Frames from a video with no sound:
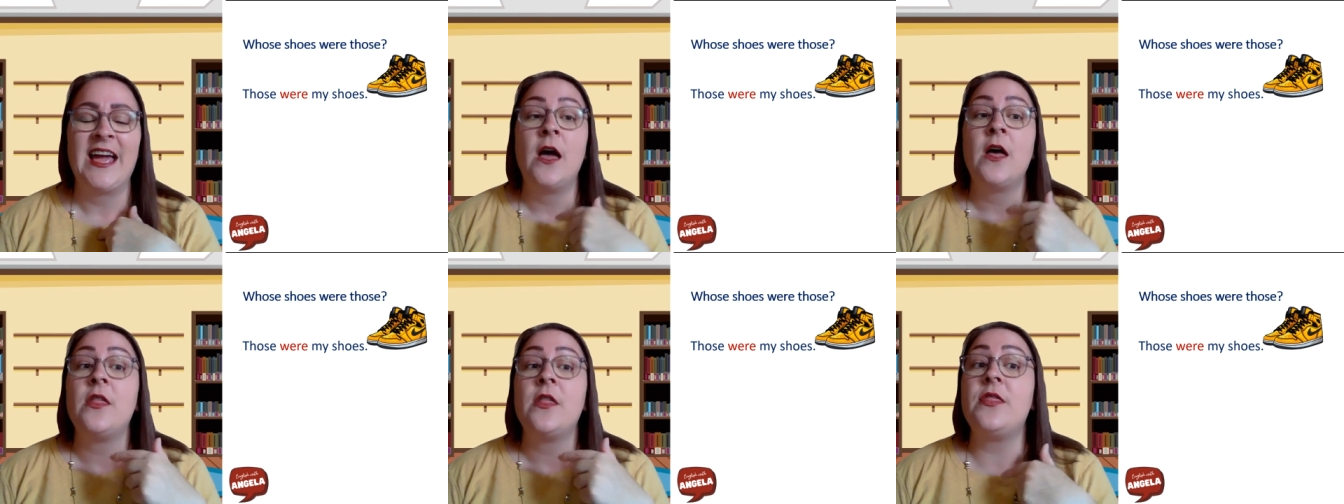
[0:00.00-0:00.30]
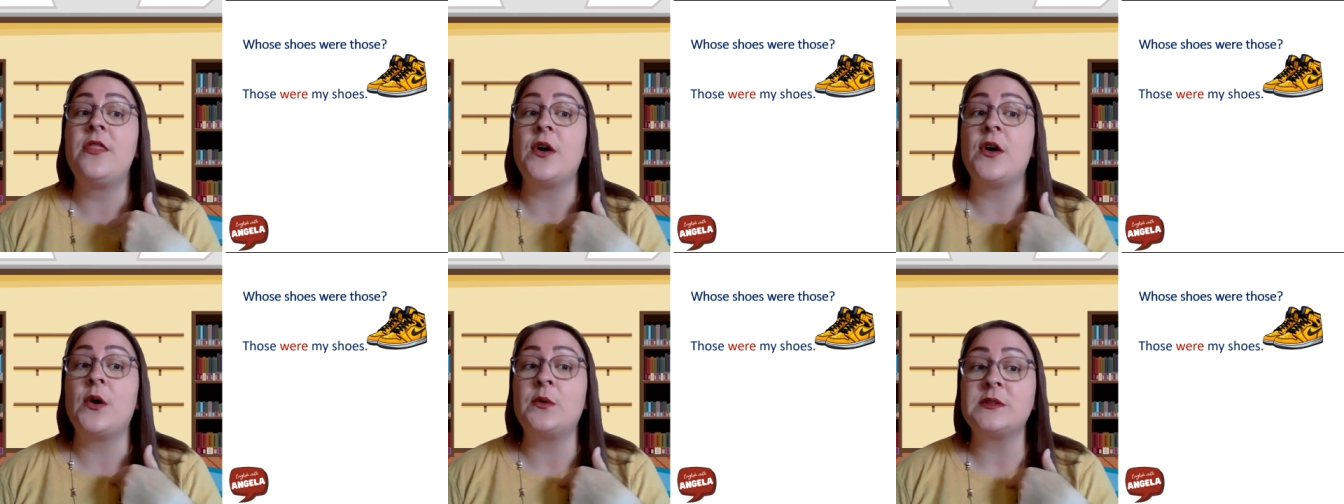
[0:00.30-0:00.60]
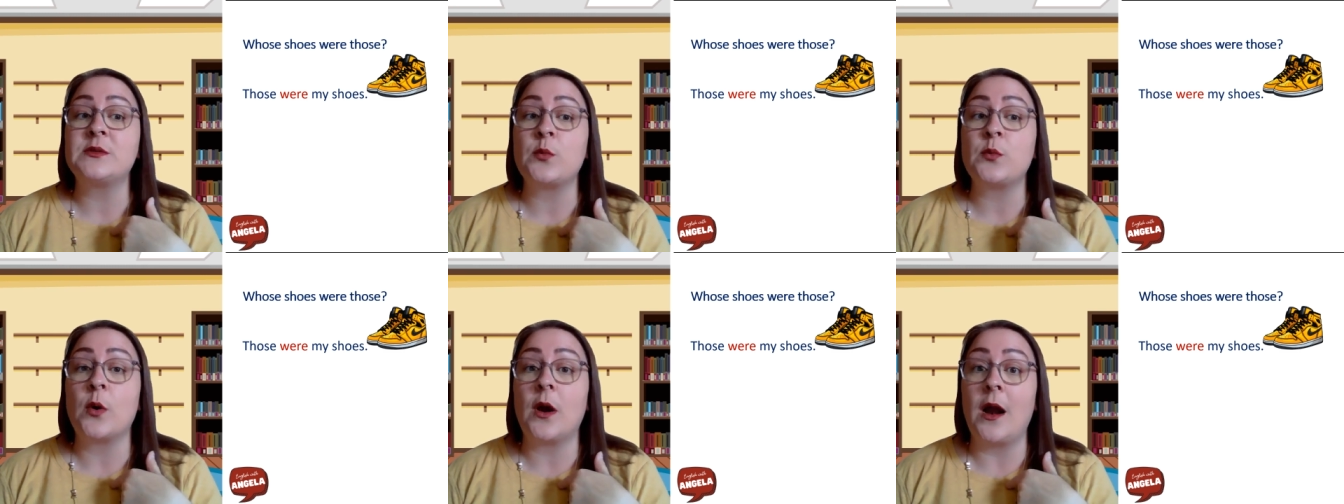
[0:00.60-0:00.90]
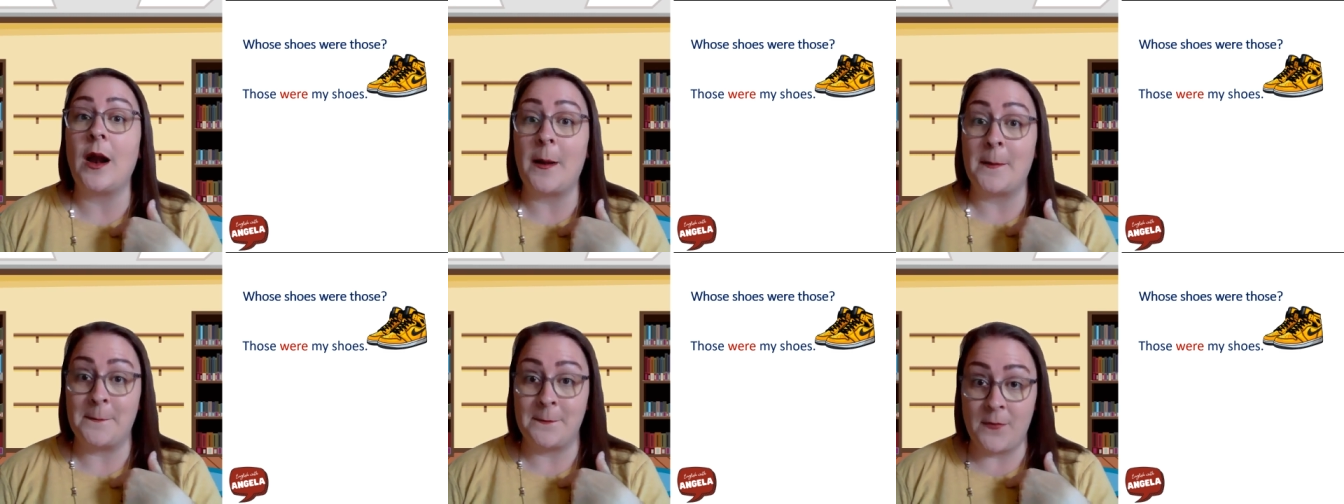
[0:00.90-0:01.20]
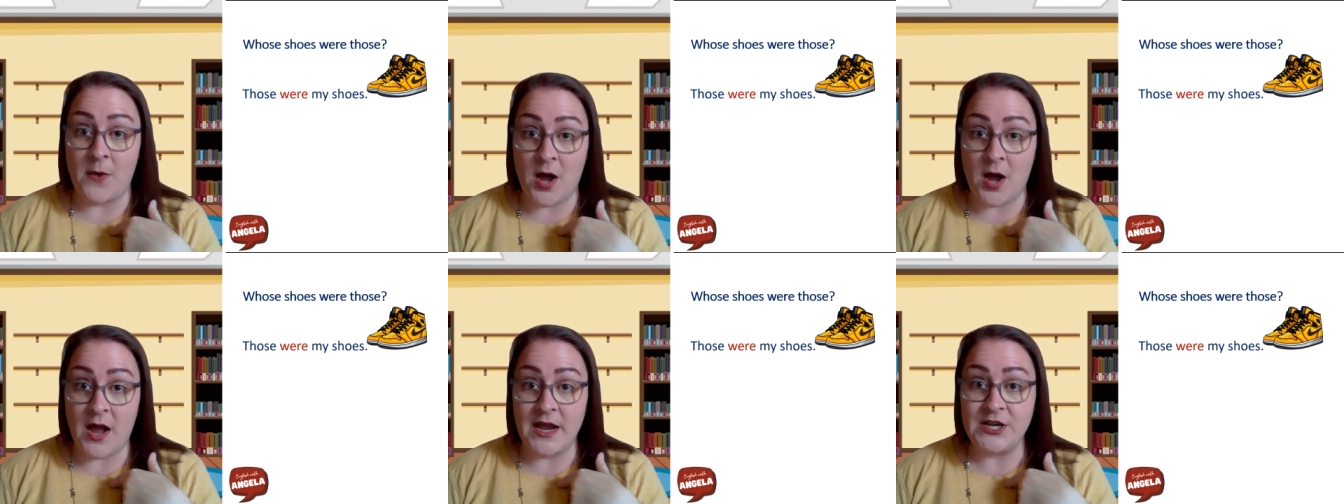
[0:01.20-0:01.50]
Those were
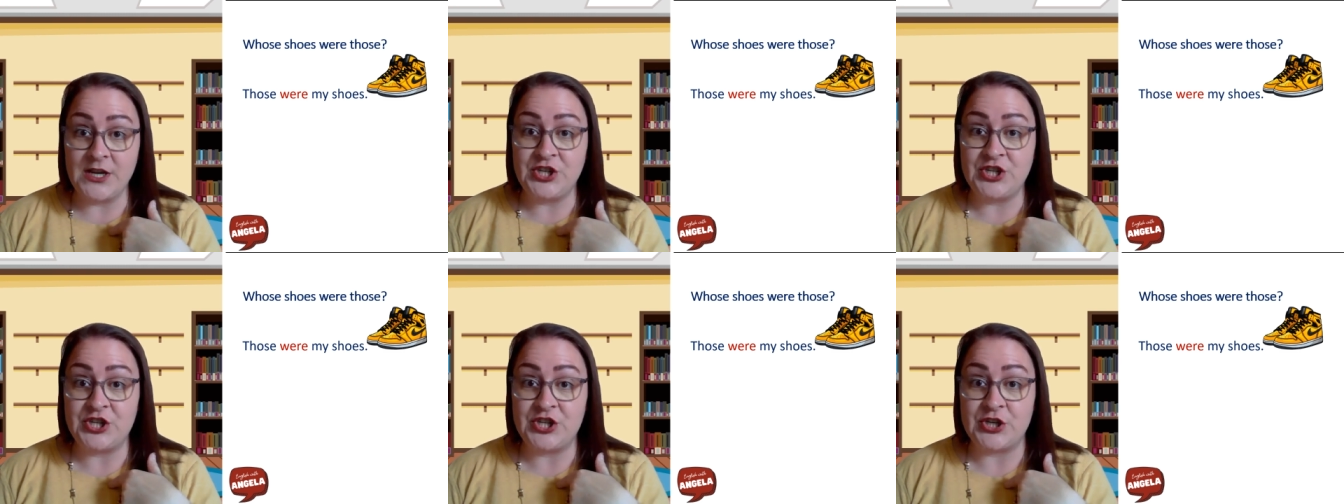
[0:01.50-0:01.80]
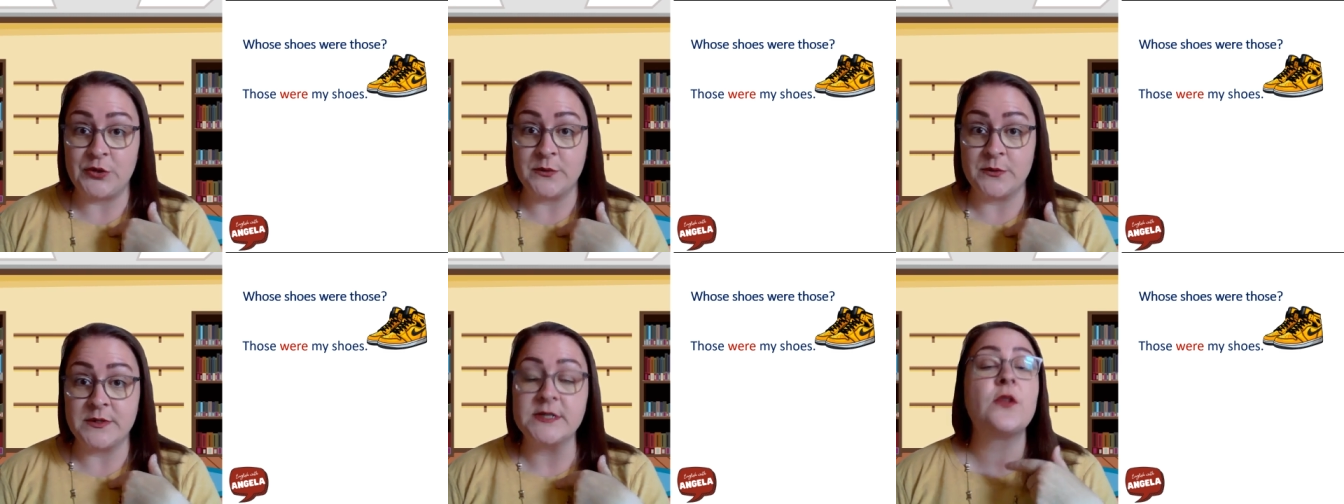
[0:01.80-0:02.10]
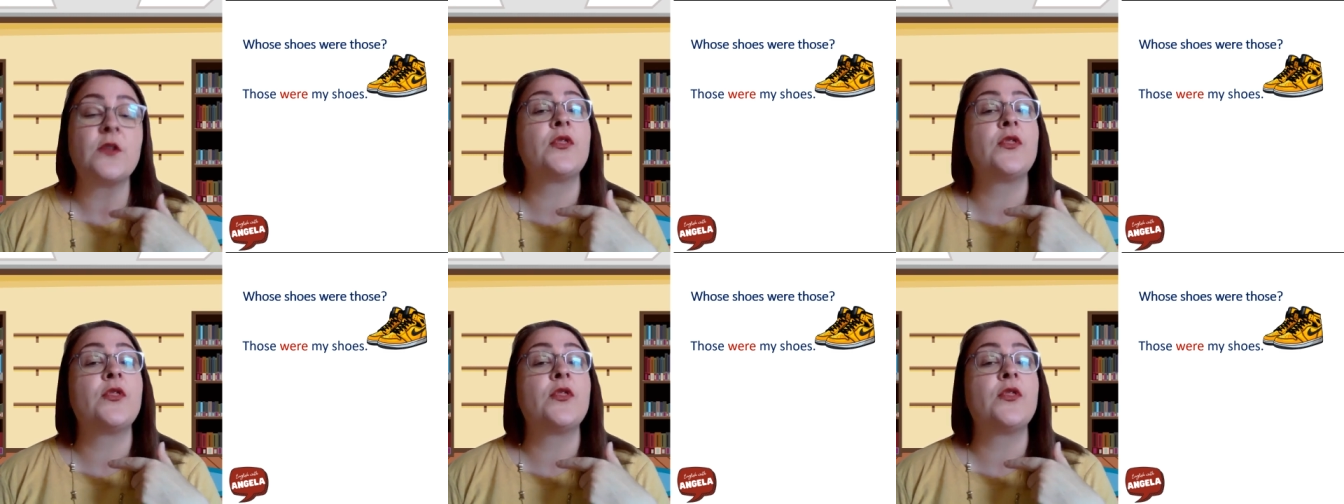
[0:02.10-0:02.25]
my shoes.